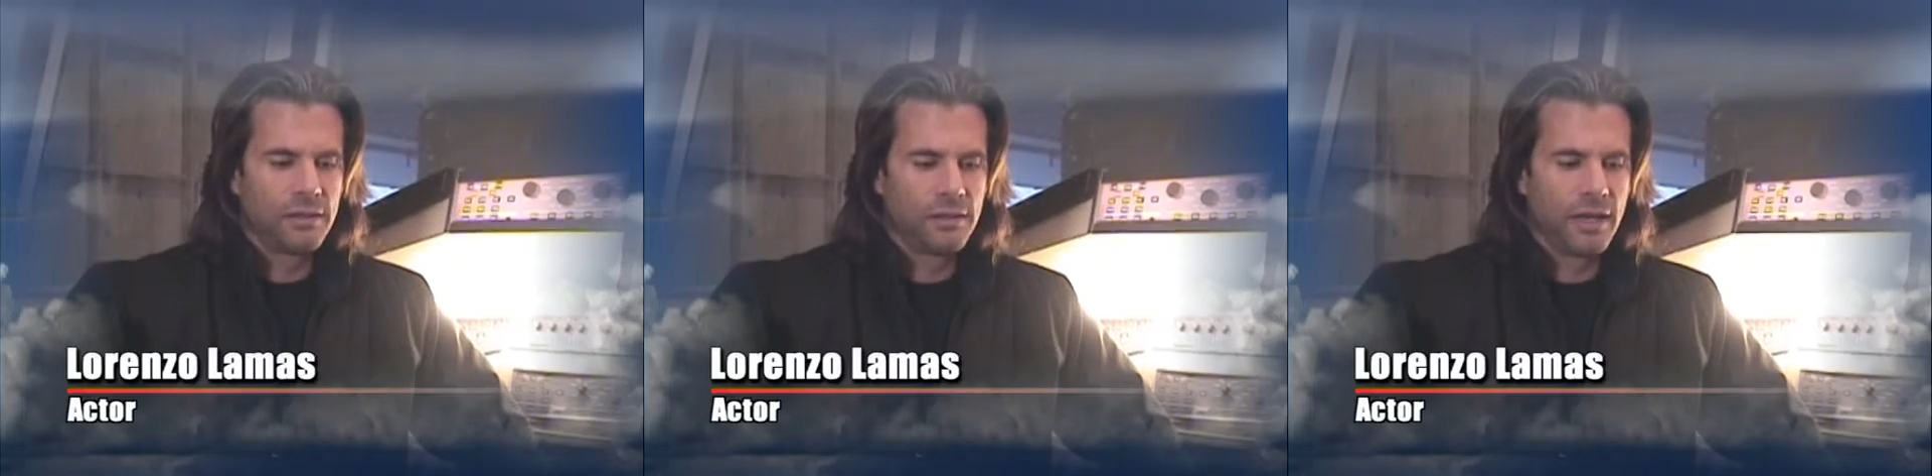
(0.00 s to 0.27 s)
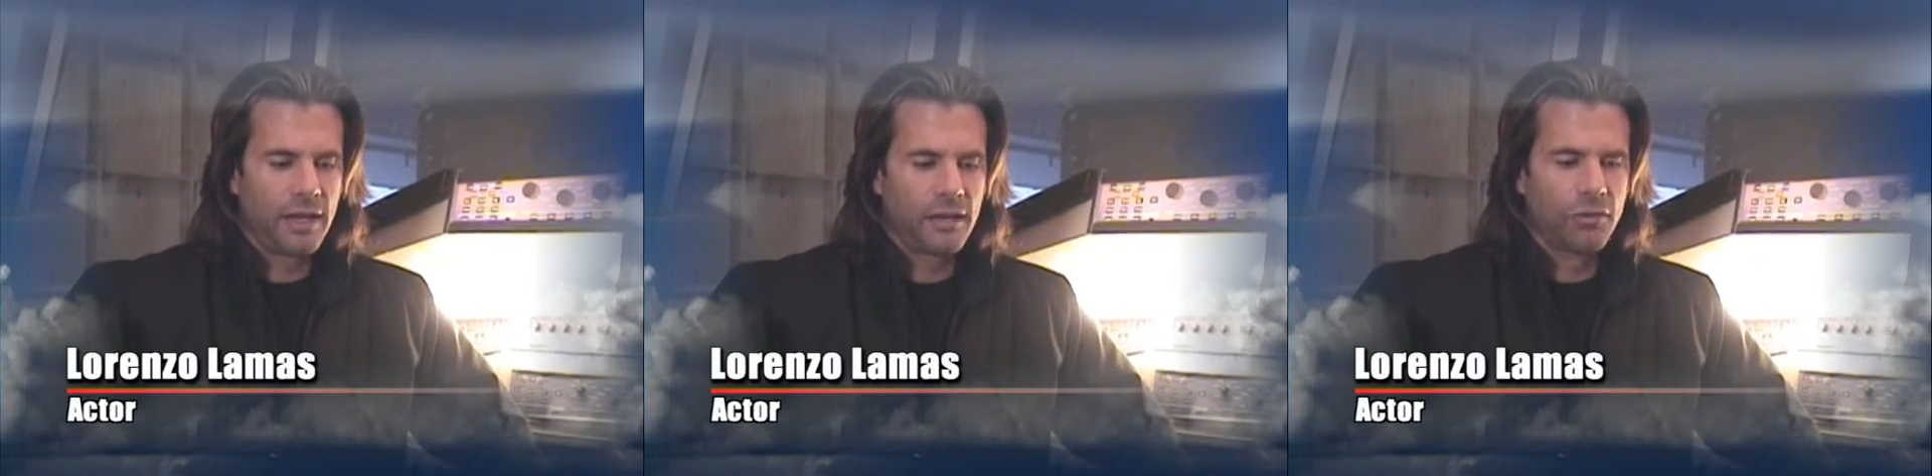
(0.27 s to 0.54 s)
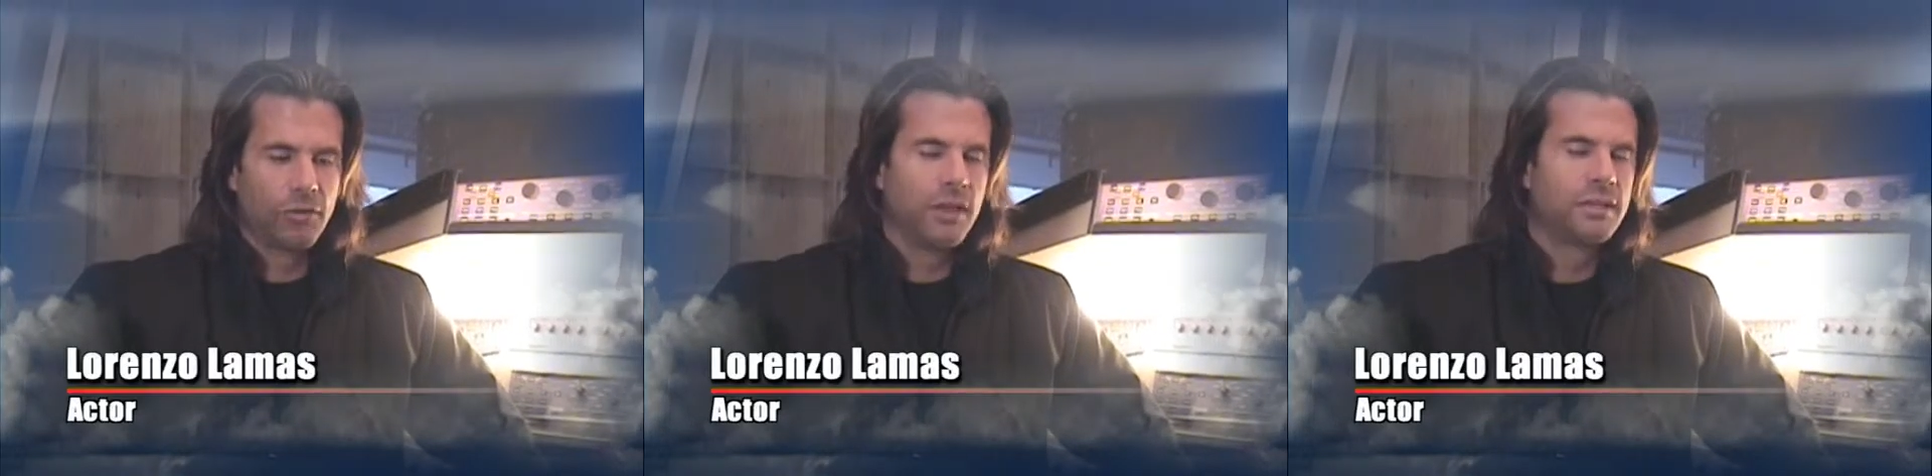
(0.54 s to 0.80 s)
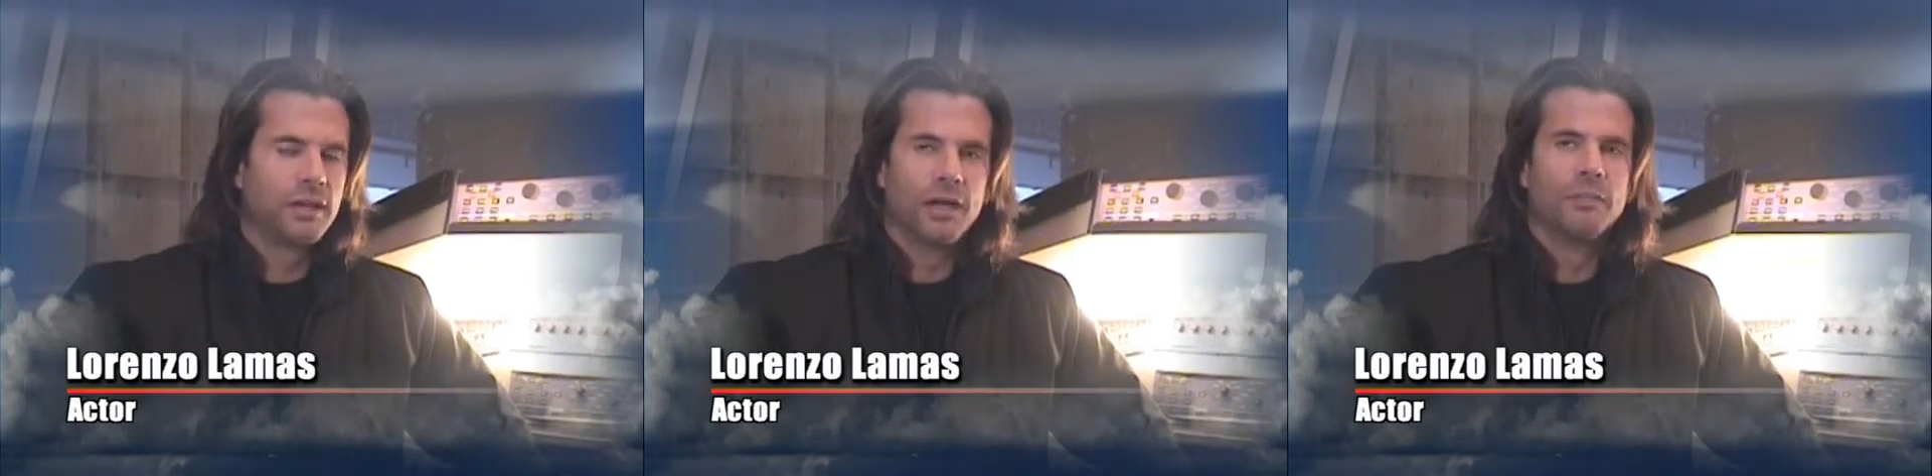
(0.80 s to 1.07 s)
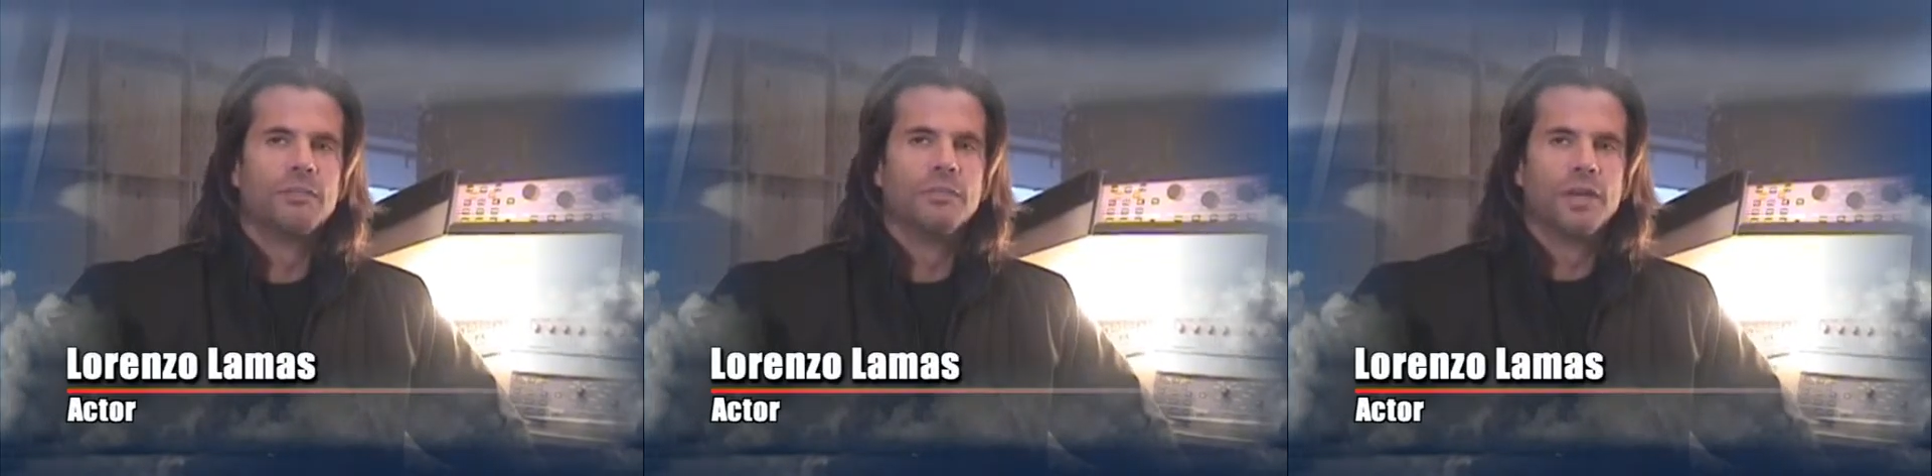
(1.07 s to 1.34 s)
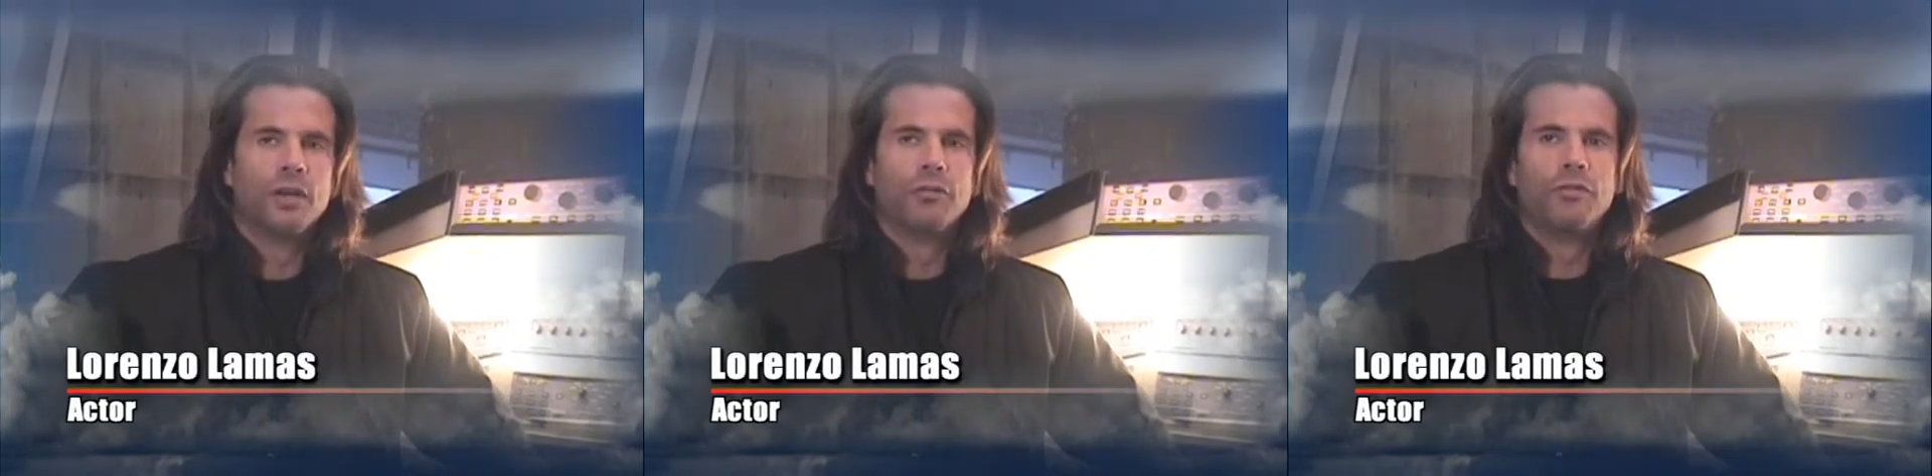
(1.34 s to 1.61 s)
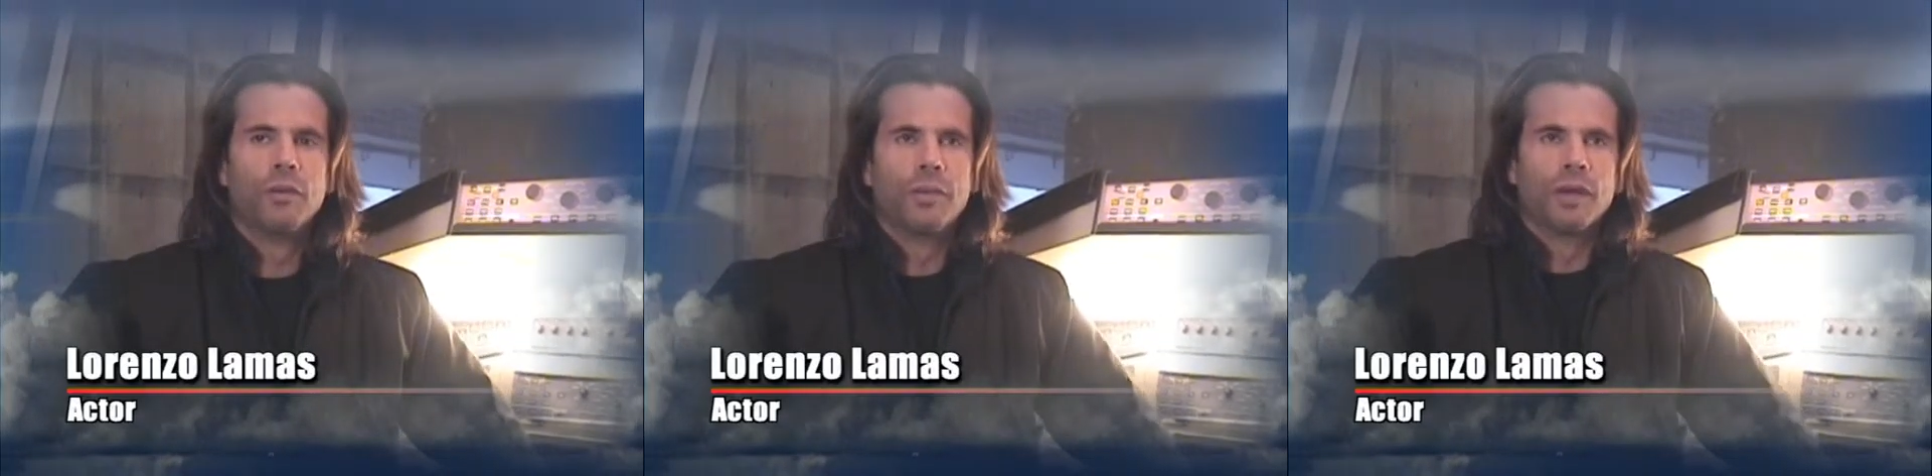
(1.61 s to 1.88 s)
had a great time, you know,
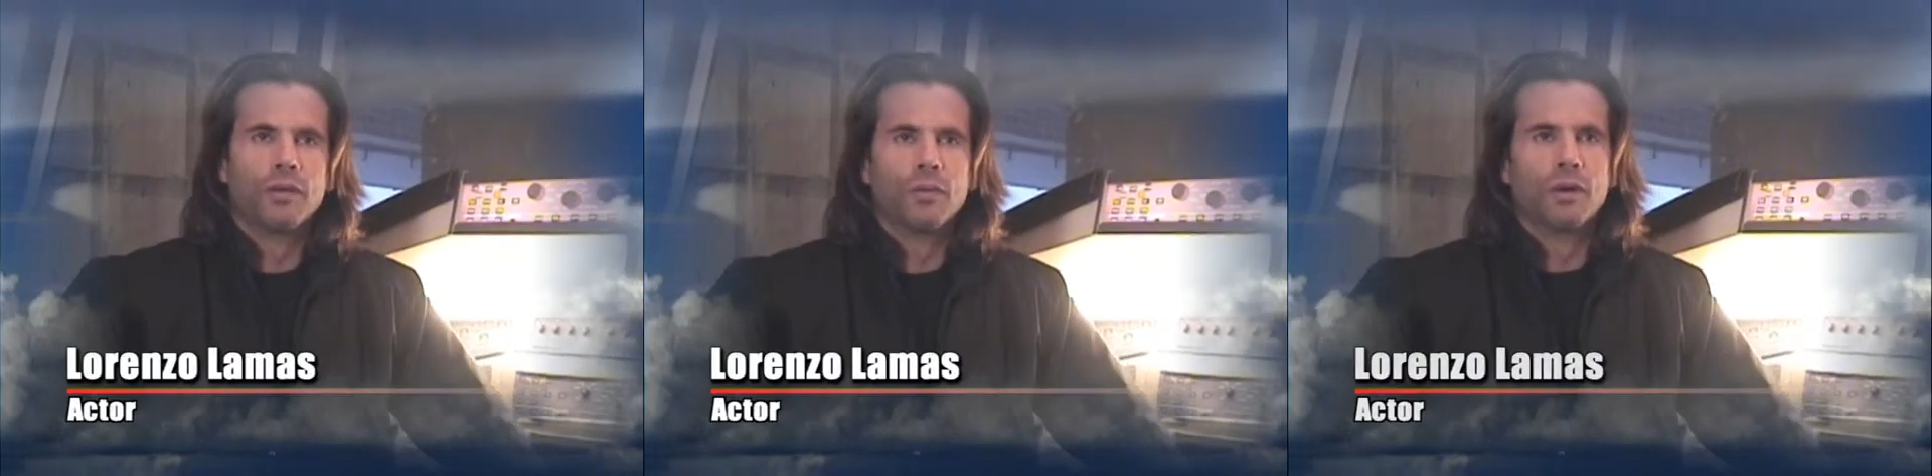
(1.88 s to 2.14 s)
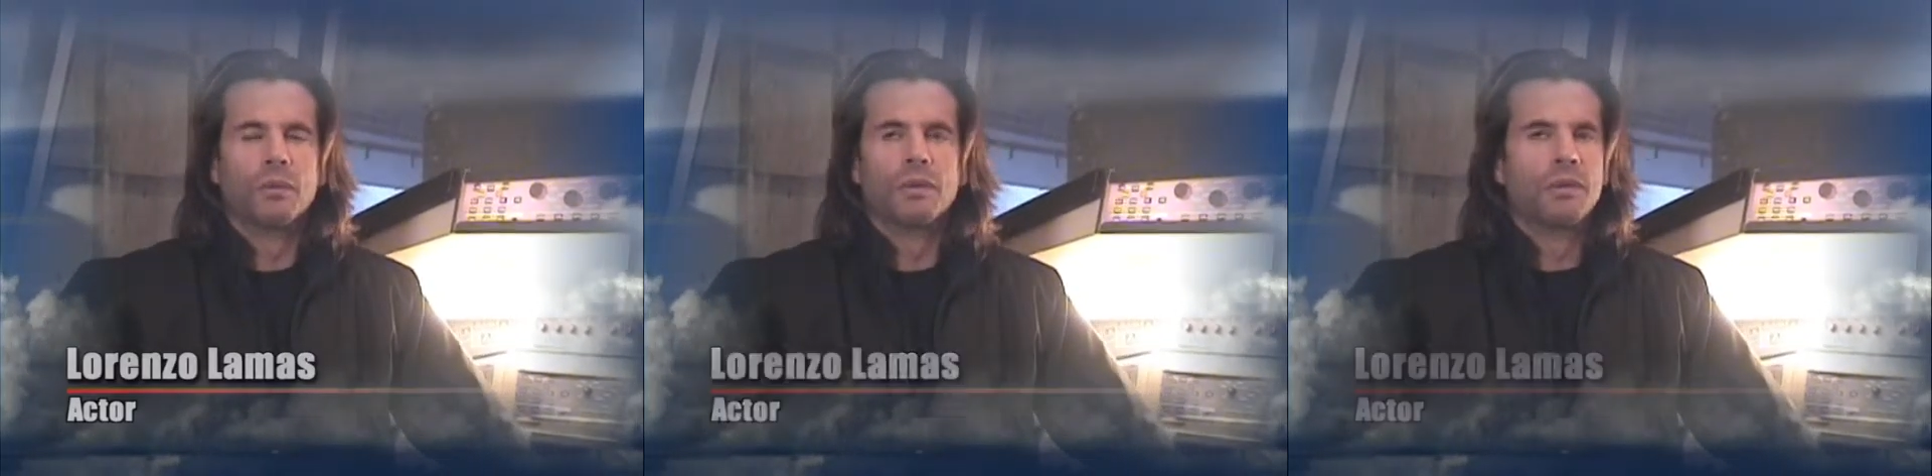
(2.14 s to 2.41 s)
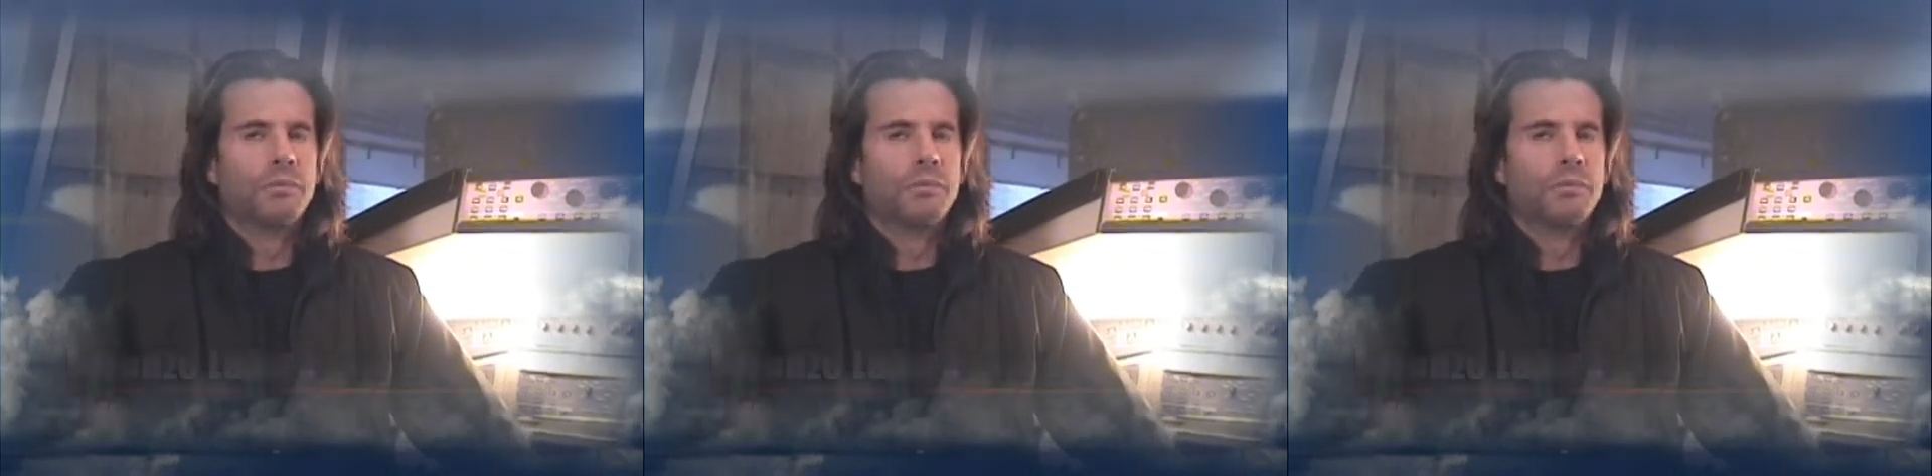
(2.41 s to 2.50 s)
filming and working with the